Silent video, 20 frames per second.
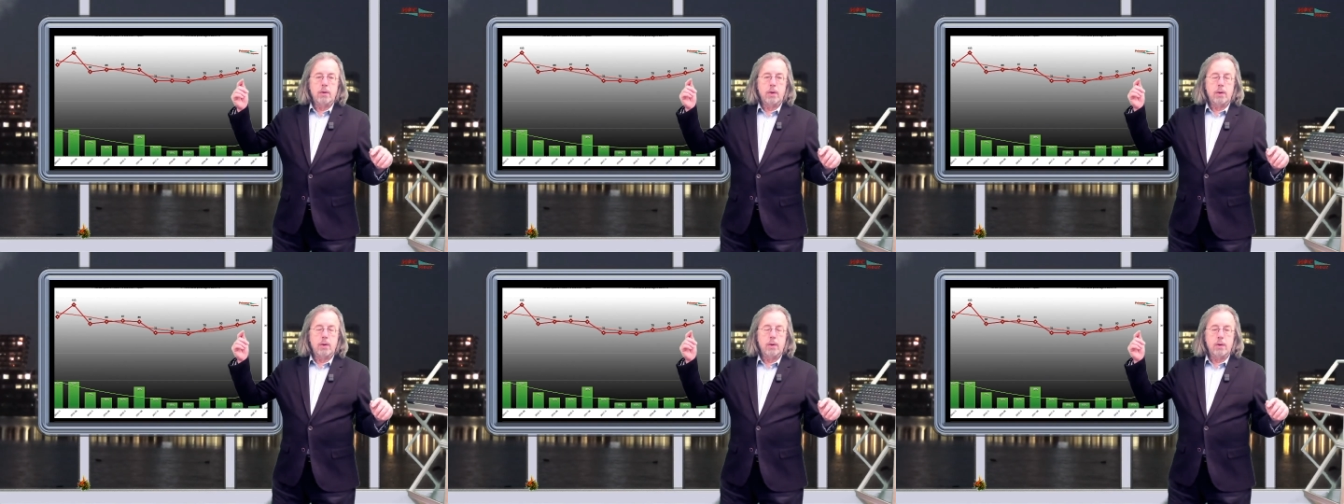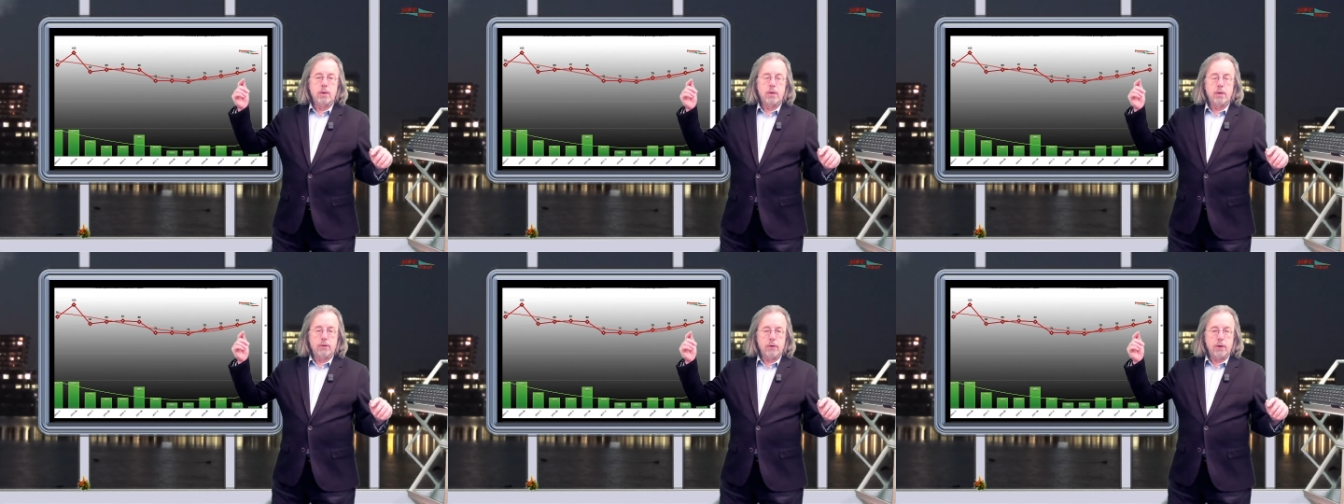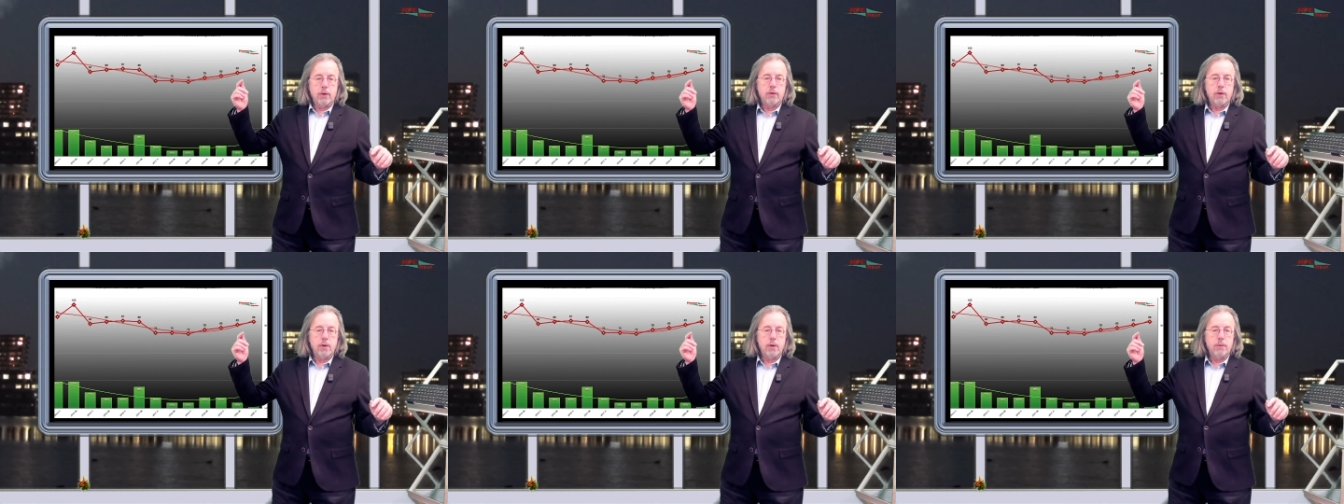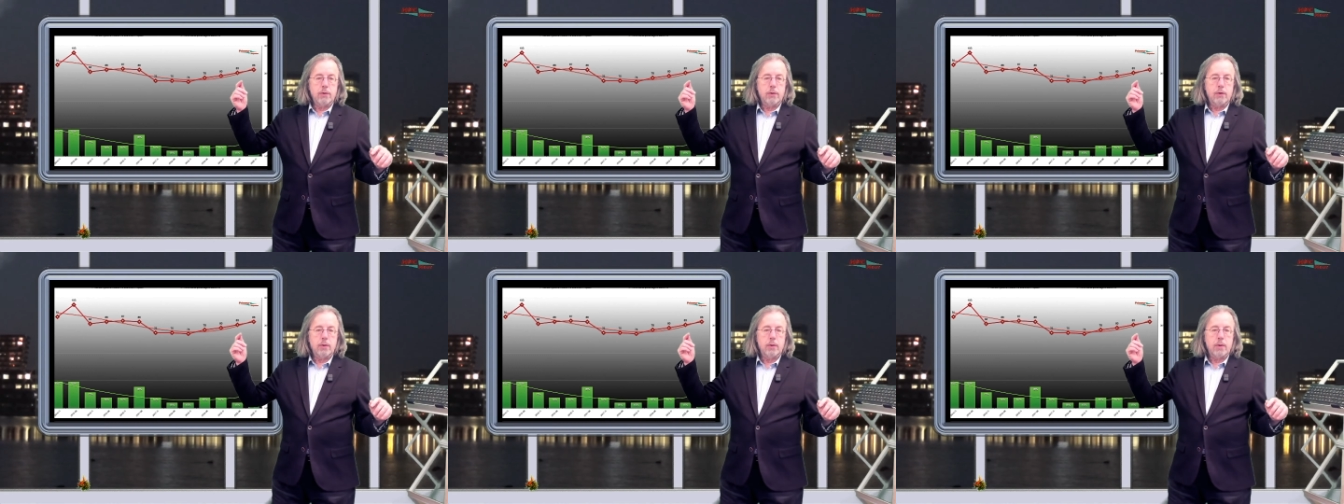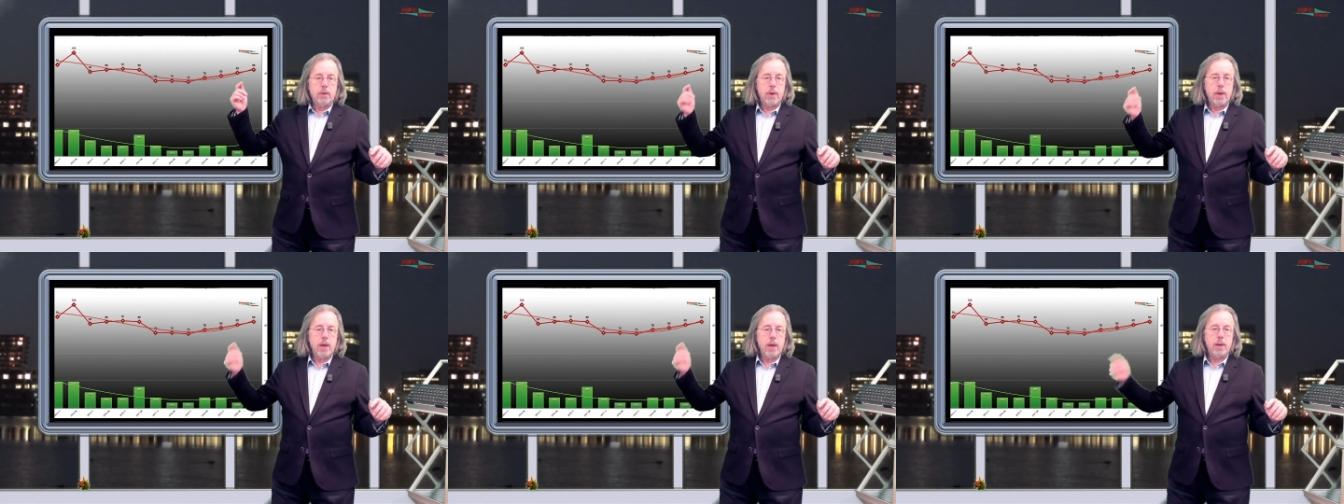the, the systems,
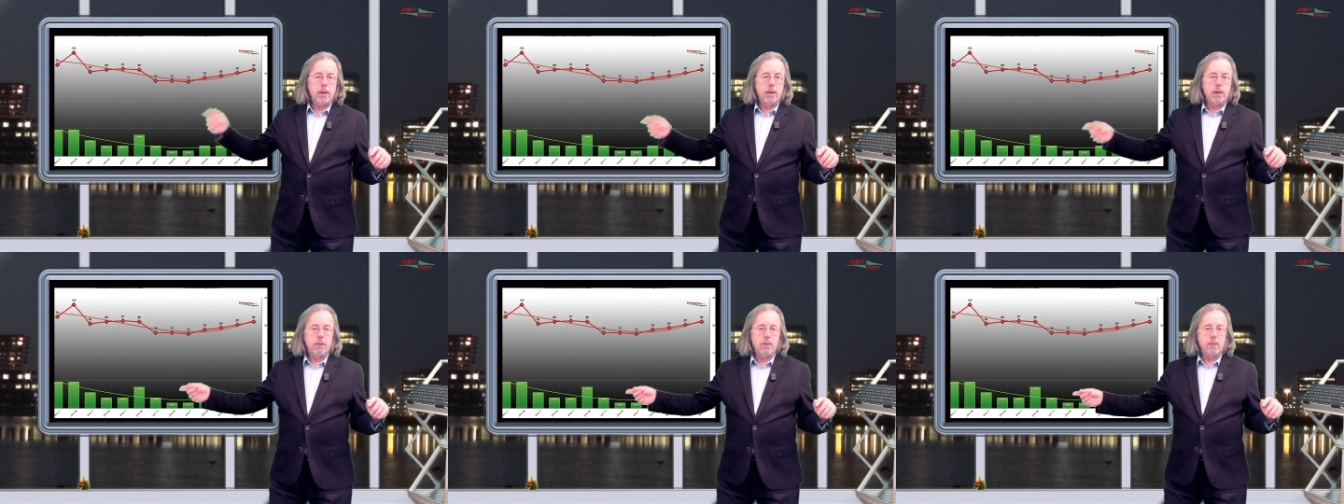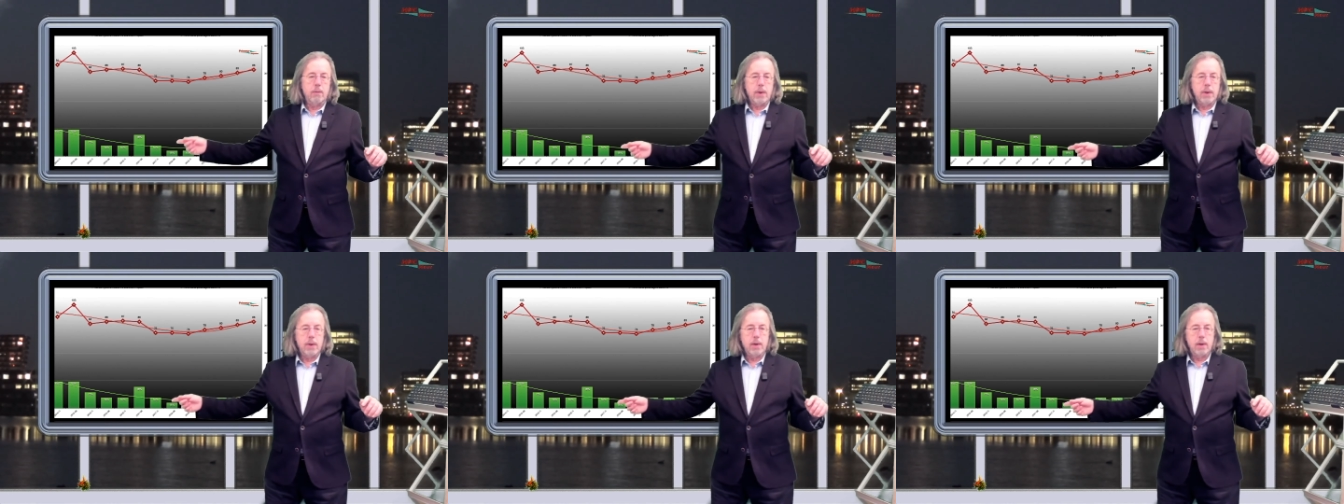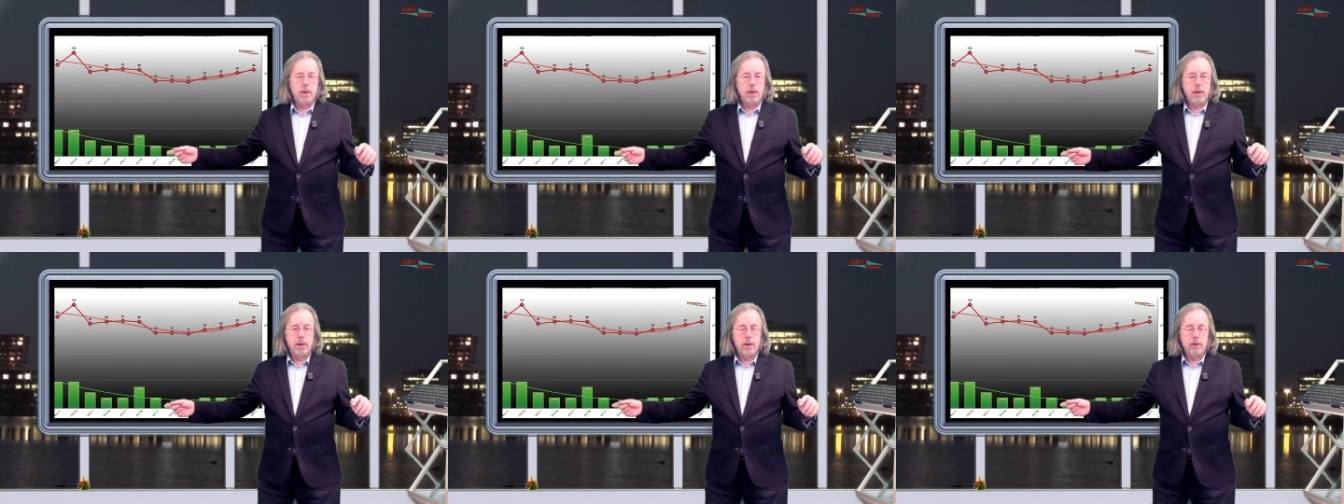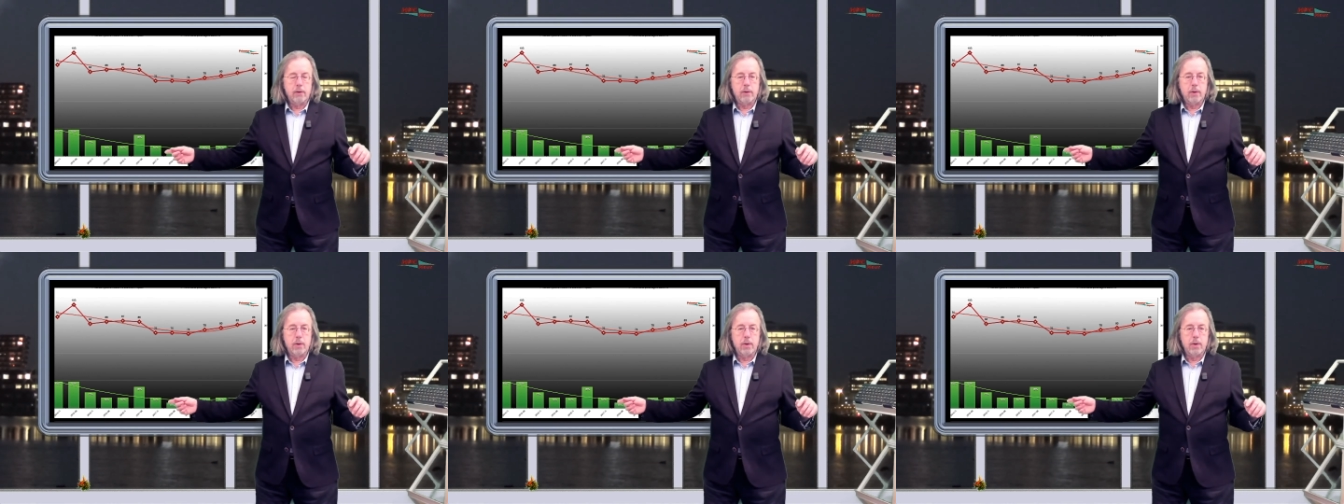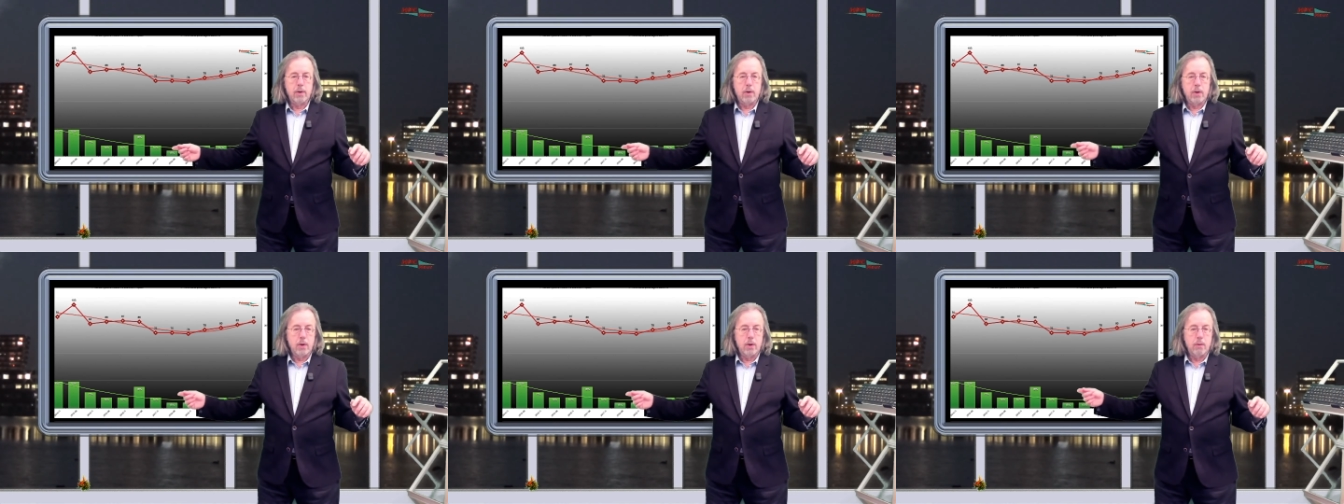and we uh, list uh,
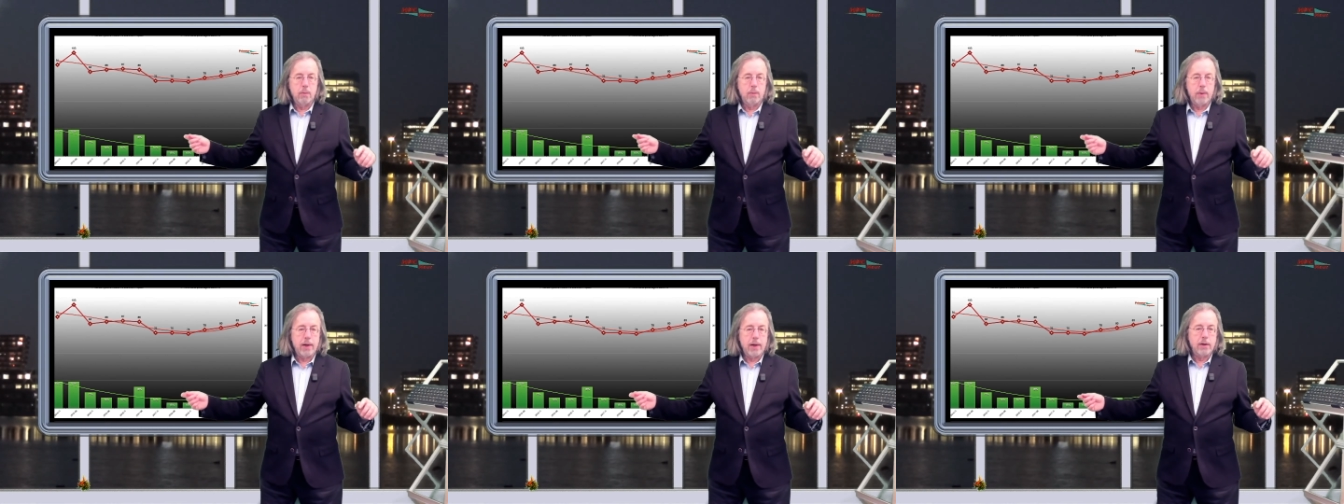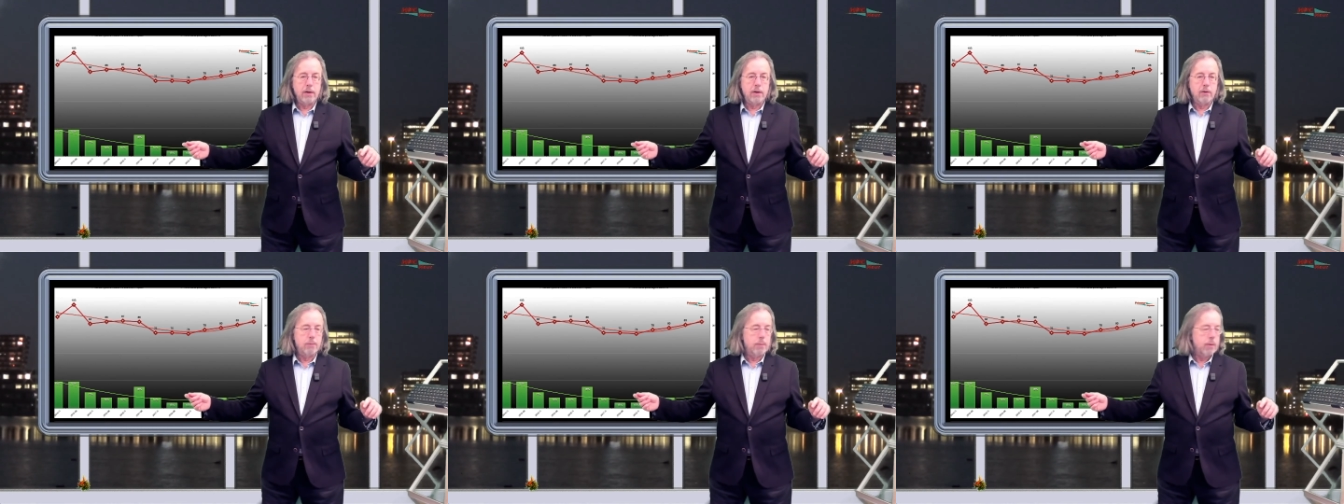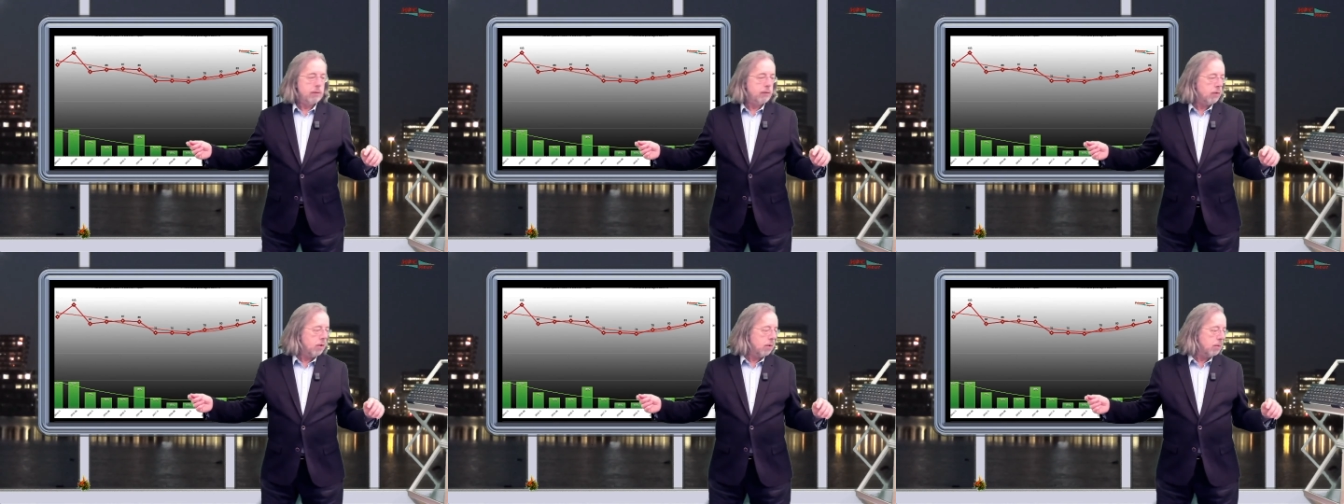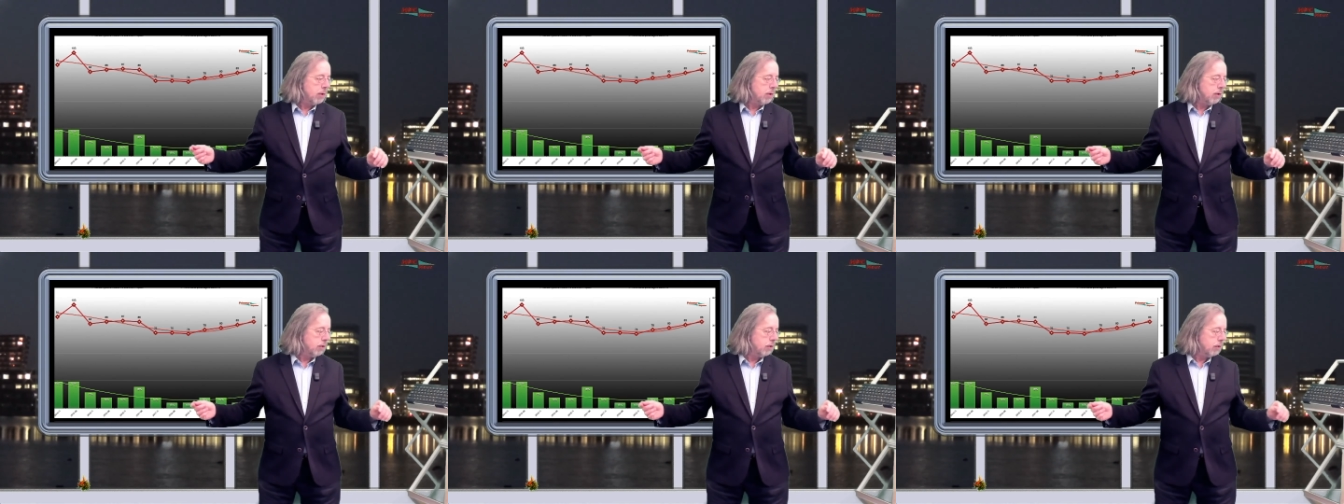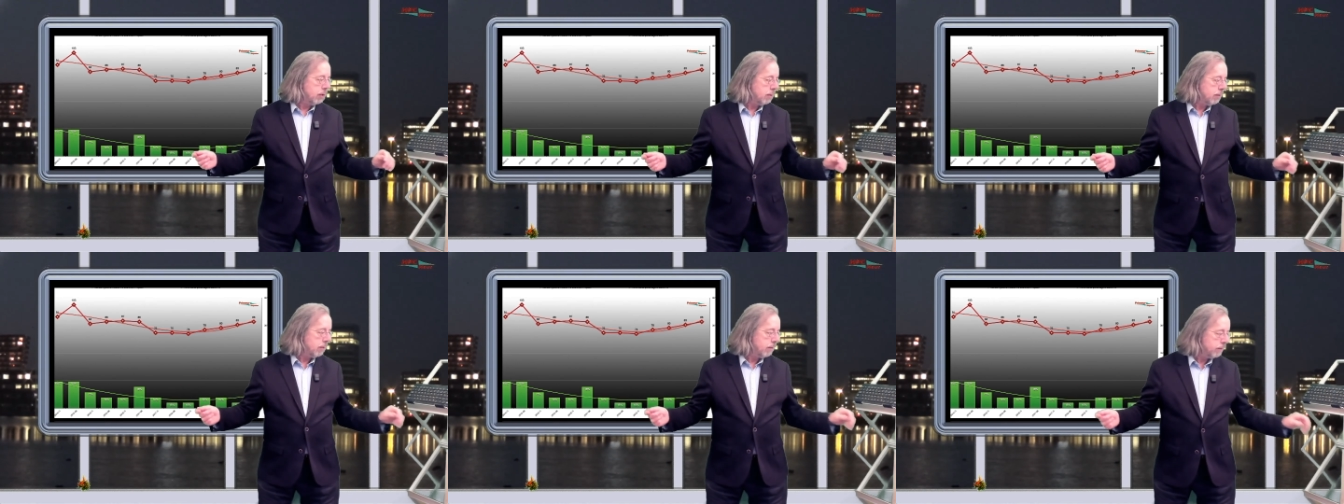the relative
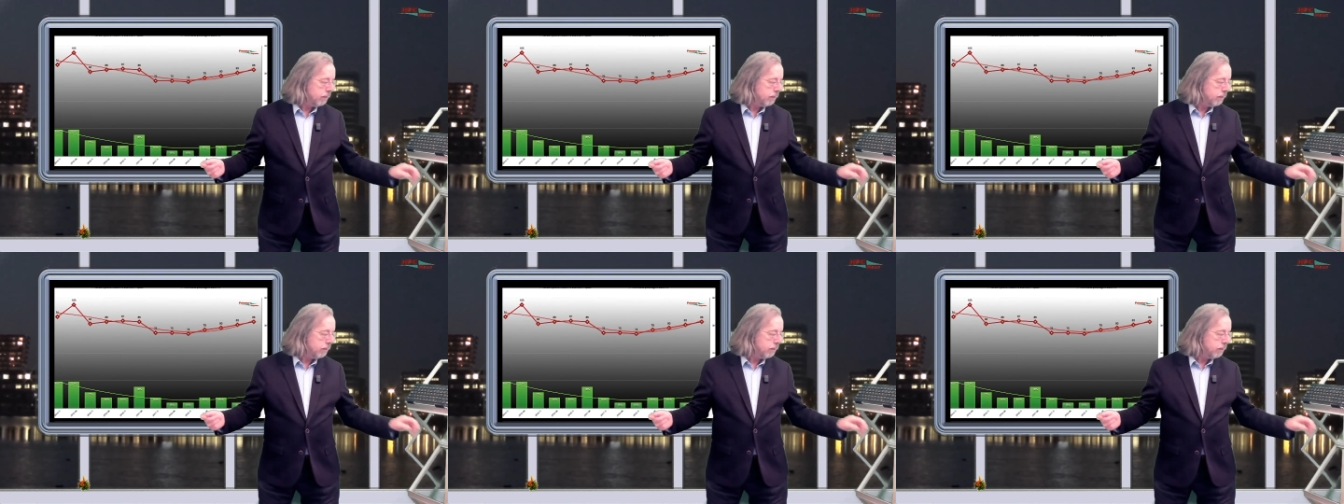performance.